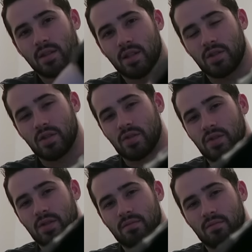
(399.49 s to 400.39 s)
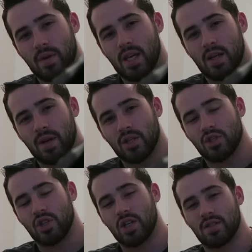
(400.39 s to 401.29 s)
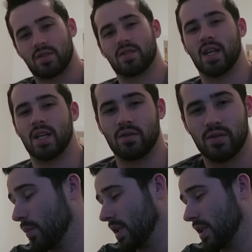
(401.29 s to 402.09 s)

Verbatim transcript: It's just me and my Jesus sandals.